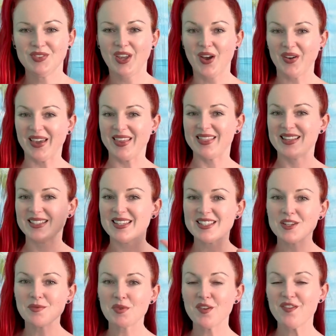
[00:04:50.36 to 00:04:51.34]
Okay, this is
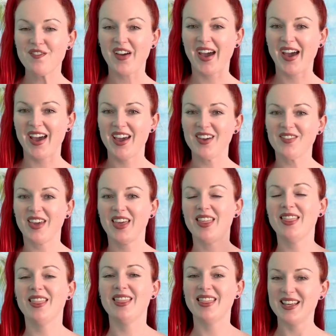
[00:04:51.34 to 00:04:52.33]
number five,
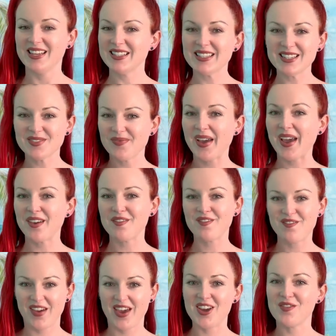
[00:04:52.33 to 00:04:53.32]
and this is my
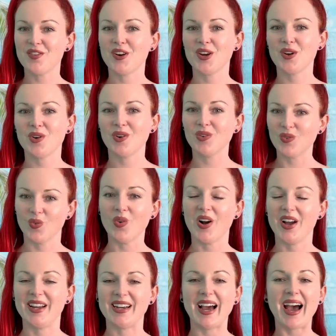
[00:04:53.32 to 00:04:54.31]
favorite one.